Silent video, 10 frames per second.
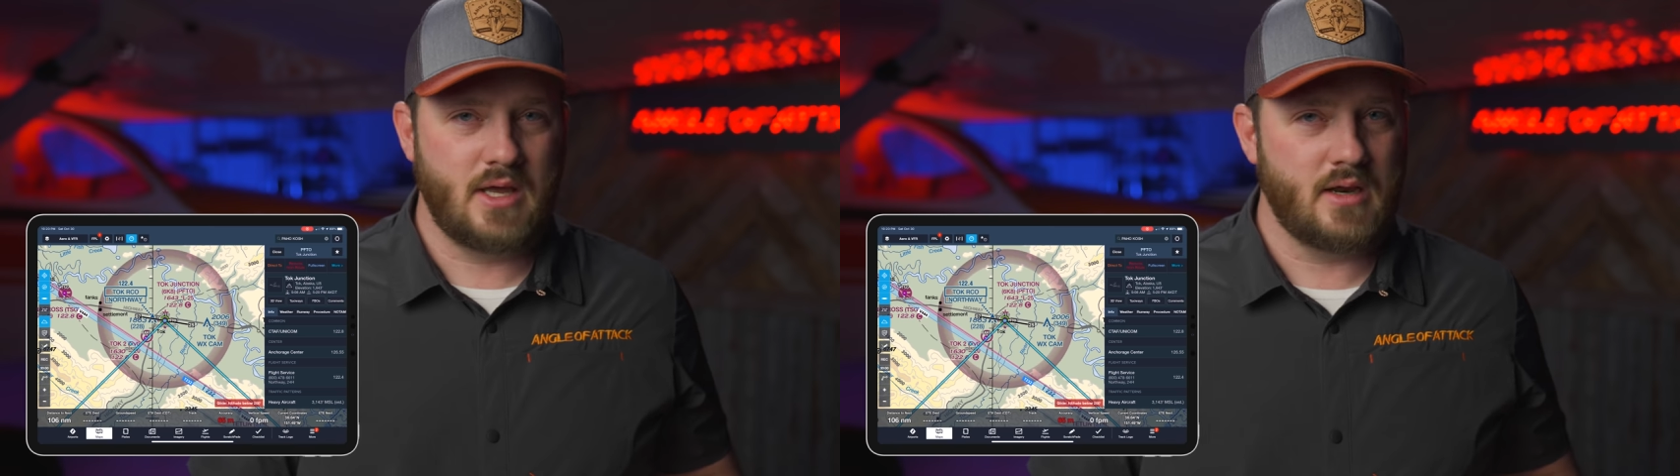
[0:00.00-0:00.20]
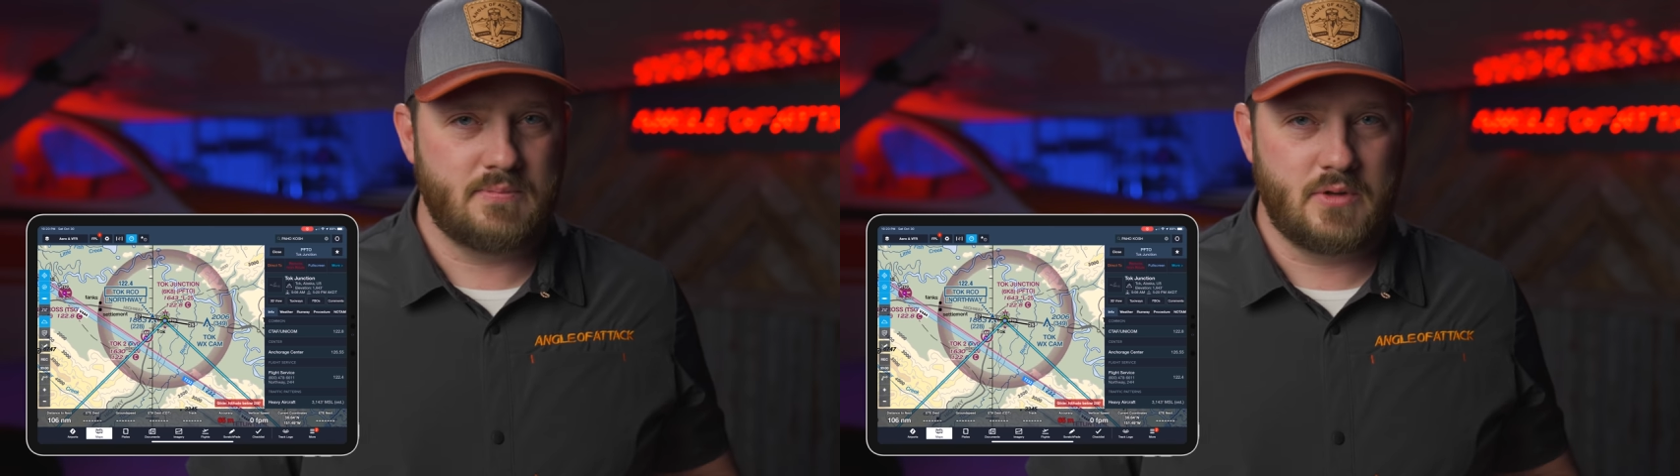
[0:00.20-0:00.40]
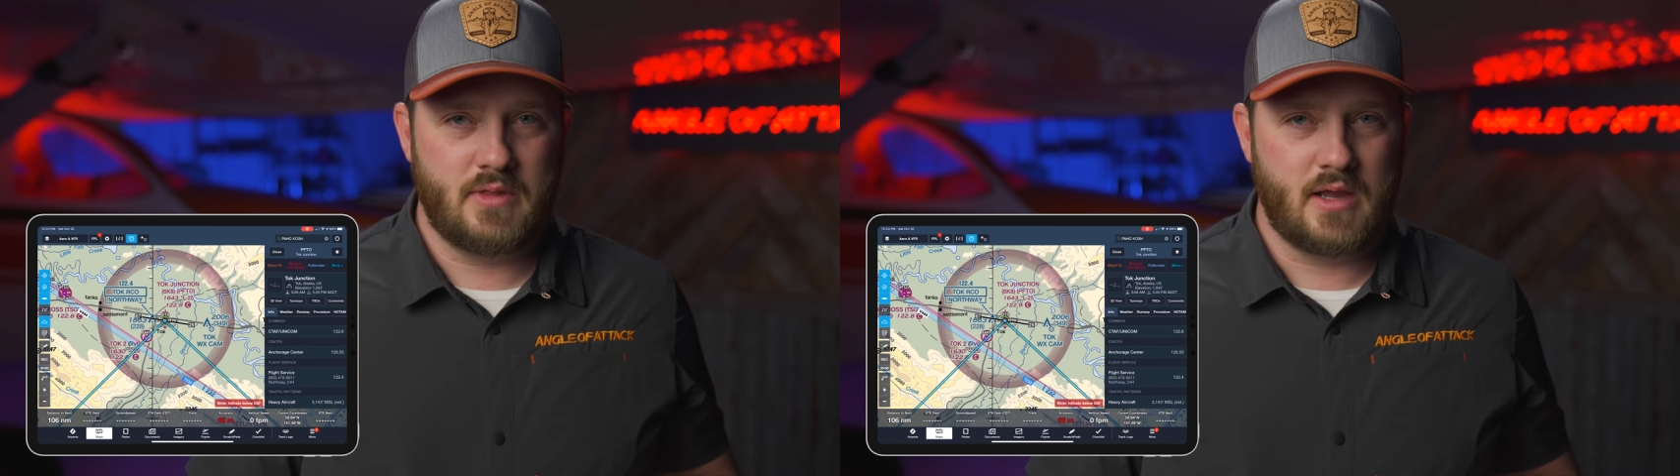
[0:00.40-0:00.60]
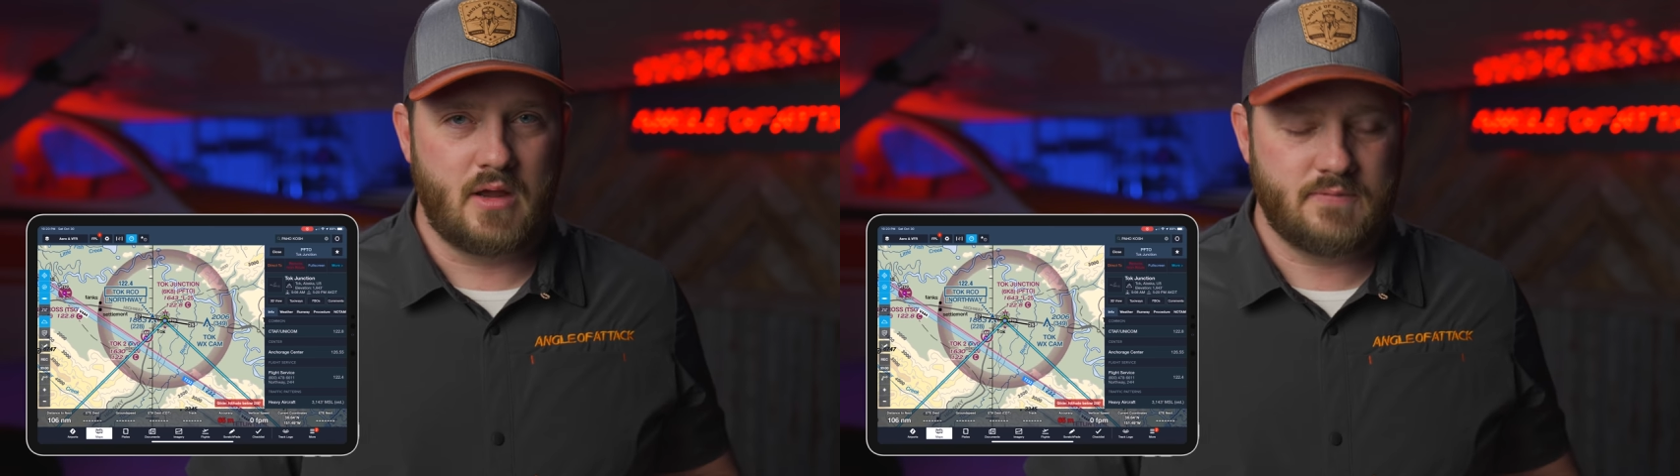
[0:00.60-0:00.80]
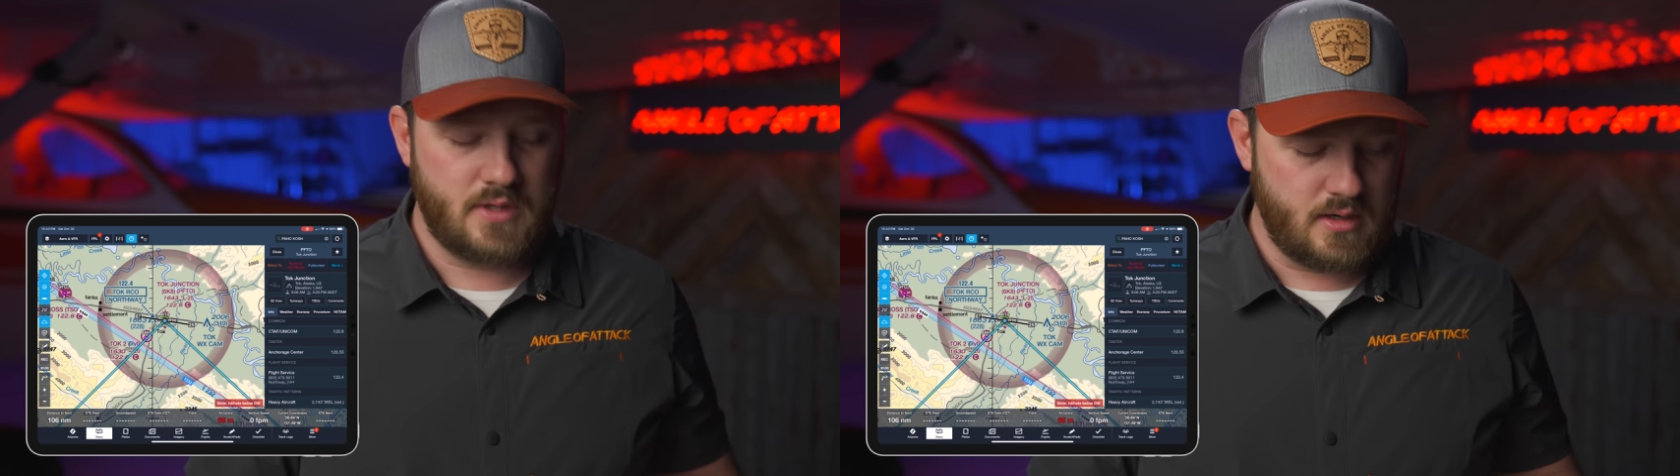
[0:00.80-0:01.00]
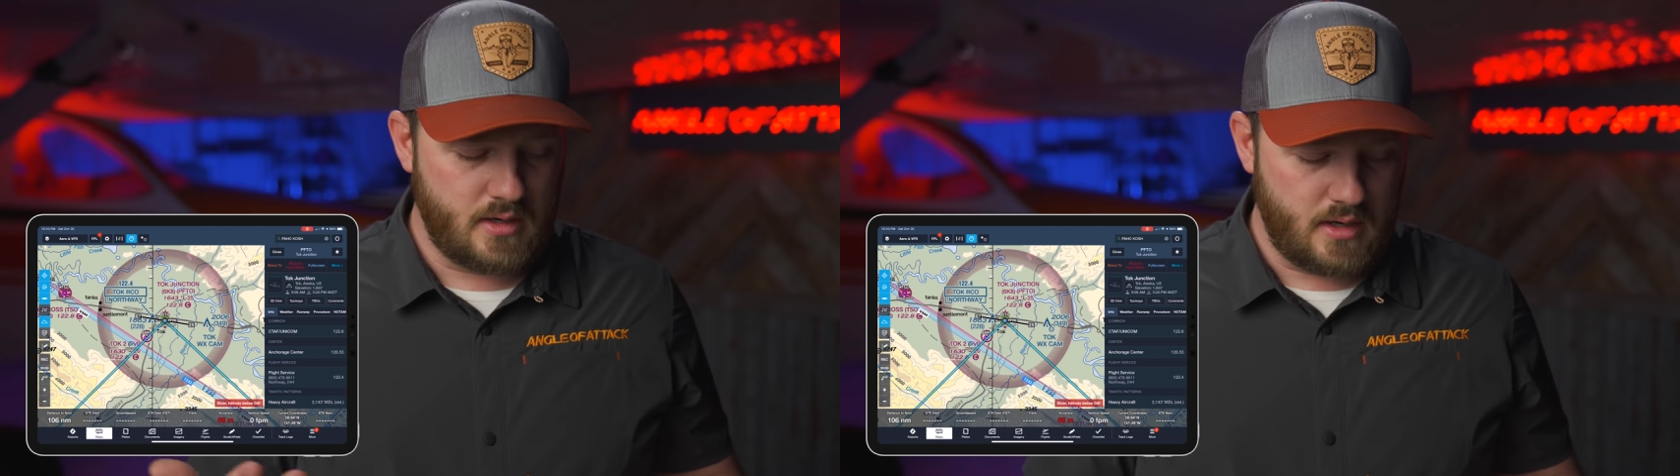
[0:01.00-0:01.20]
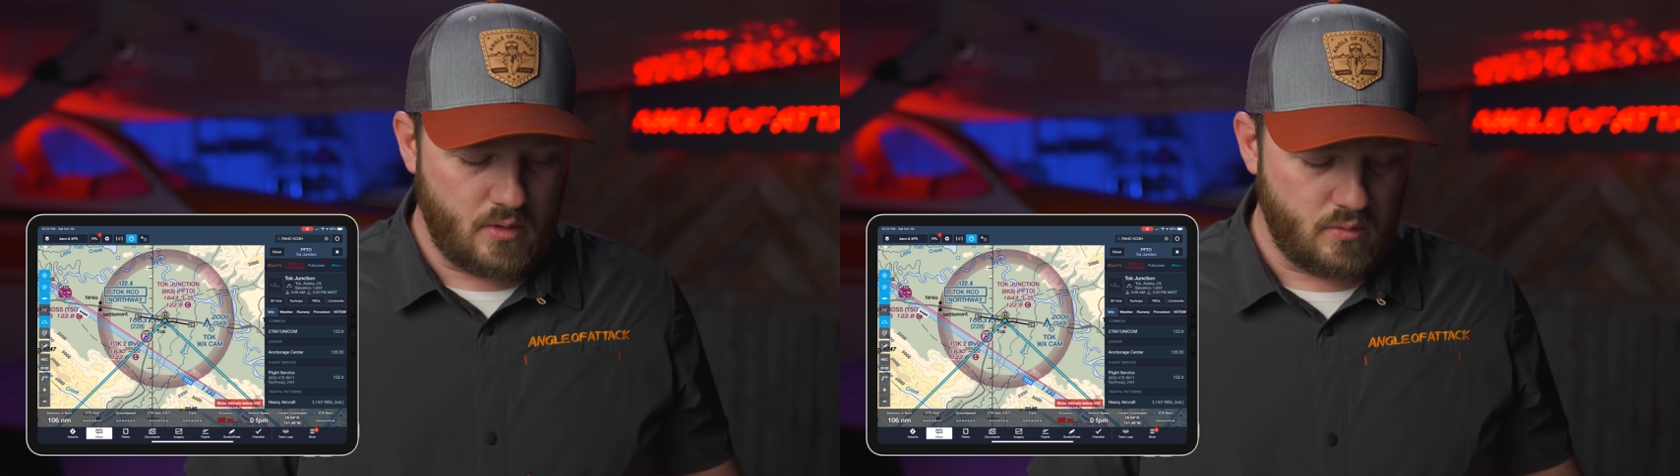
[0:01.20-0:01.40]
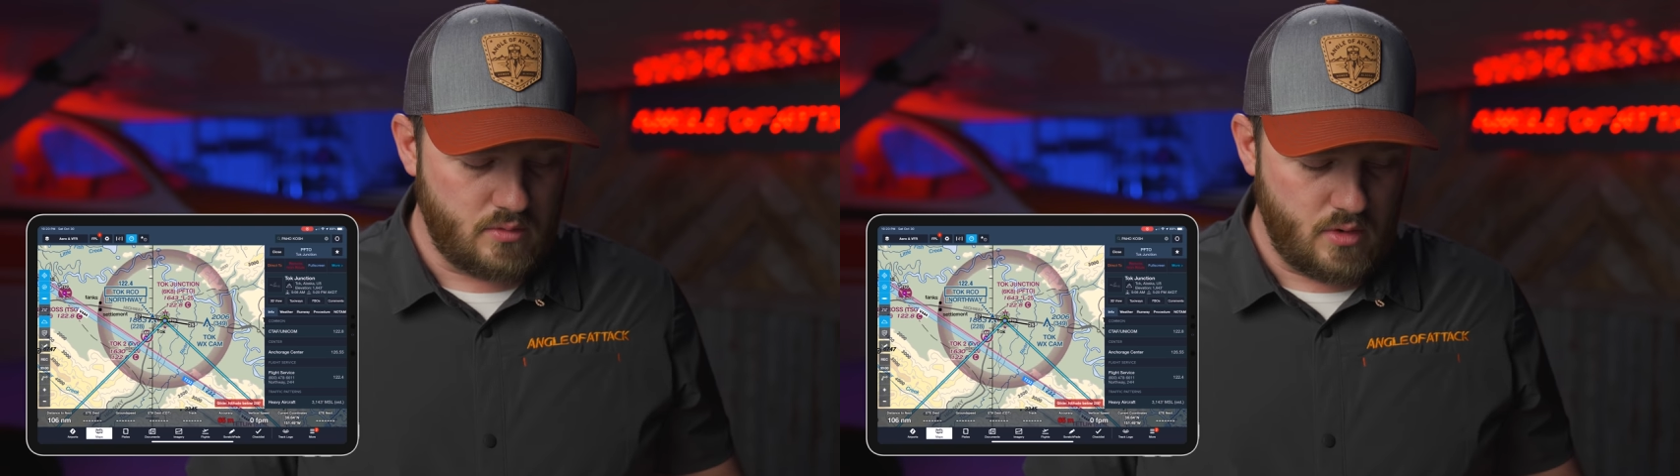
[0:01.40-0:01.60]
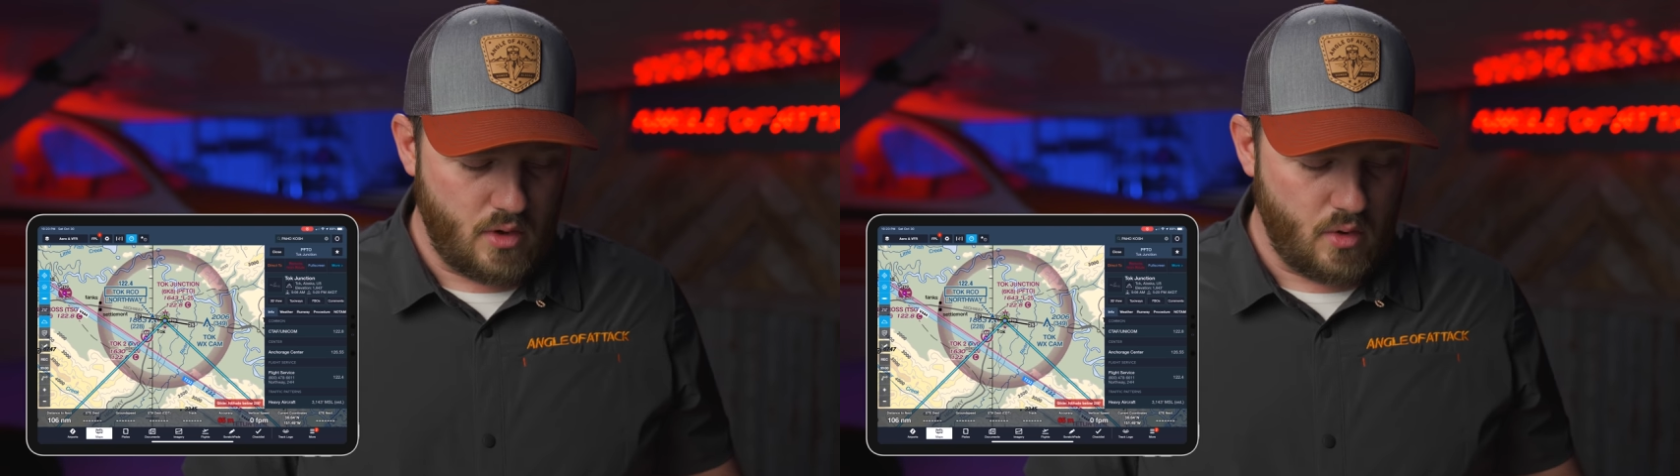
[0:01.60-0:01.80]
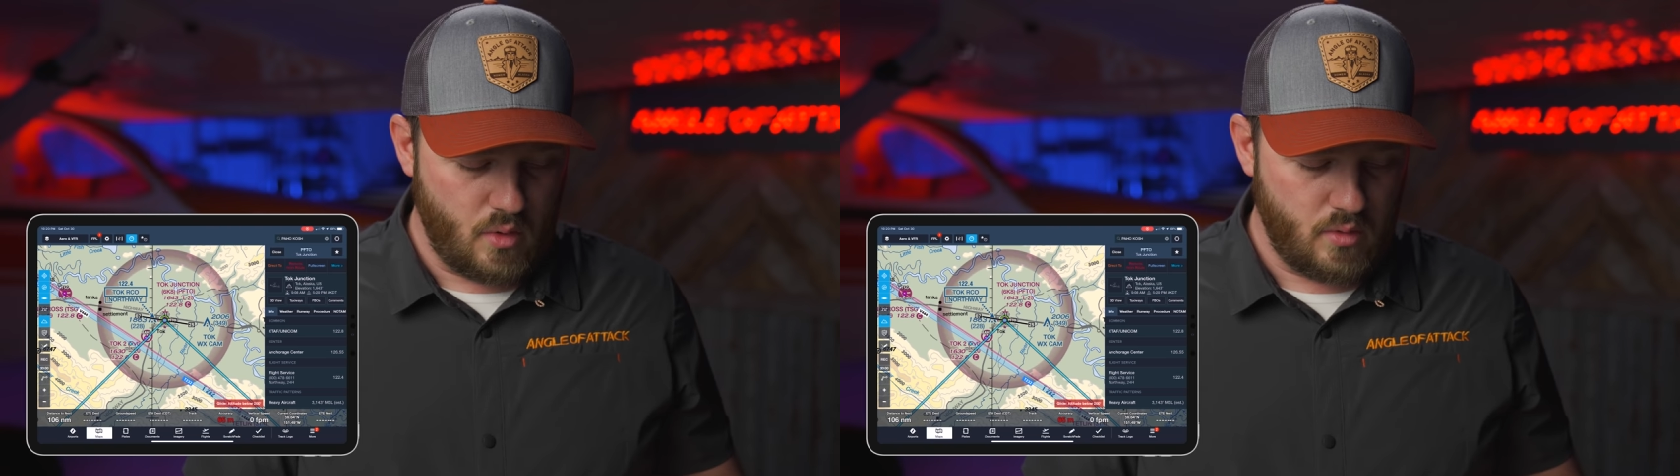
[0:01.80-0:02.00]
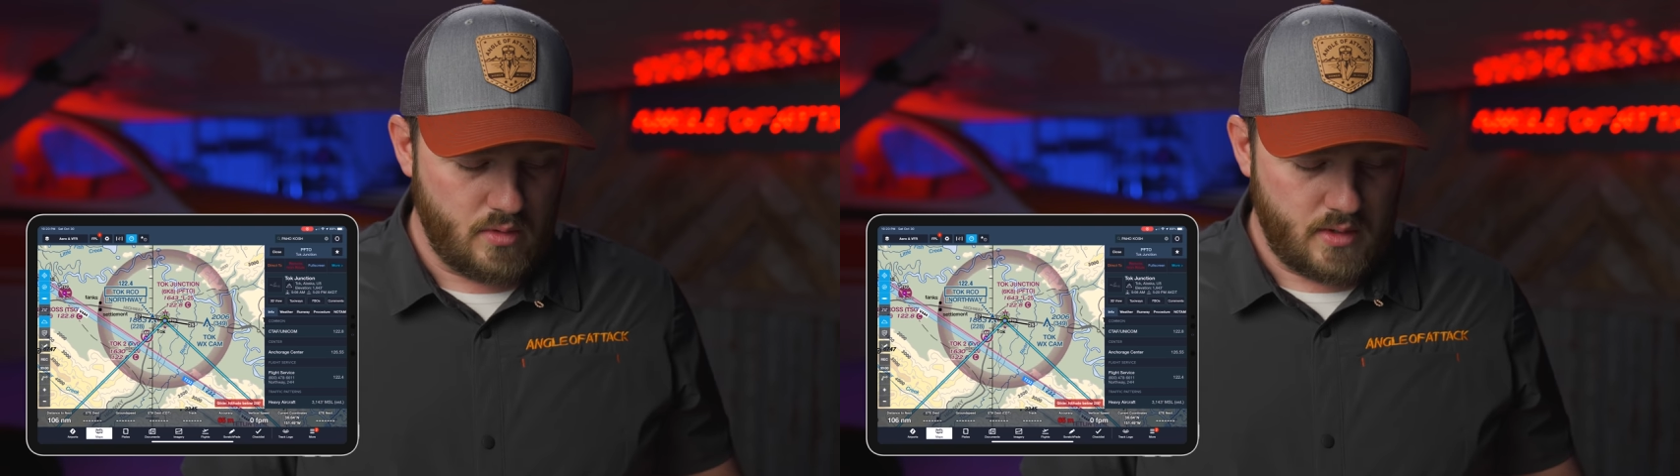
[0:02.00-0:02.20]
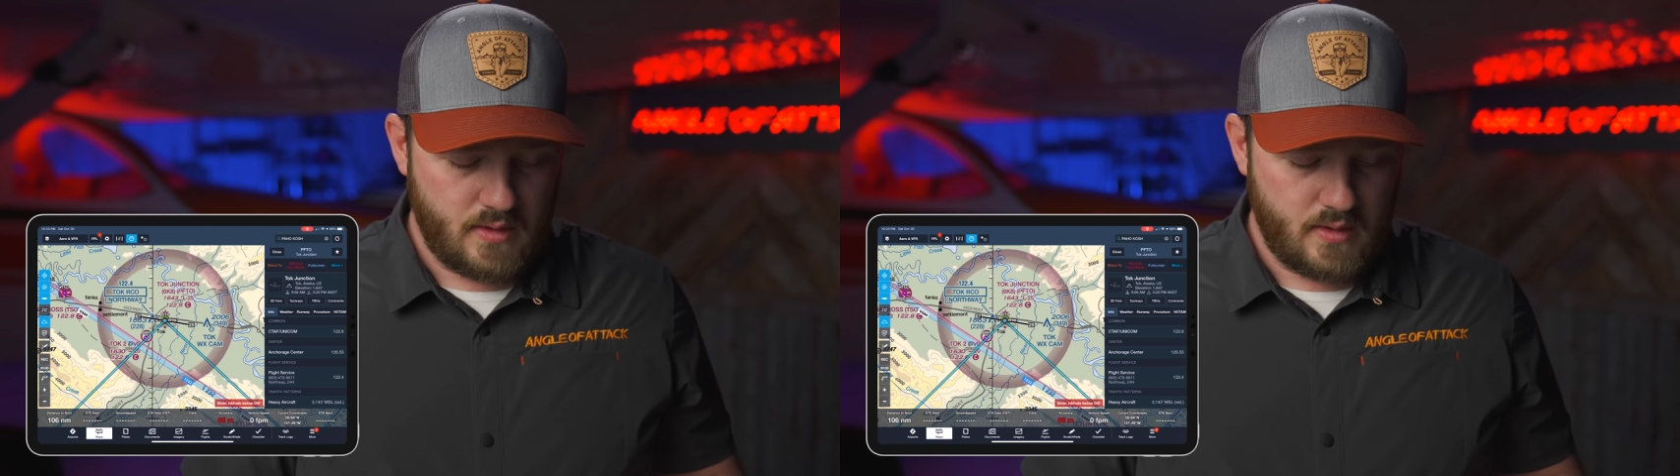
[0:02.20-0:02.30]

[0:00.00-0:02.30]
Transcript: not up there that often, and I don't know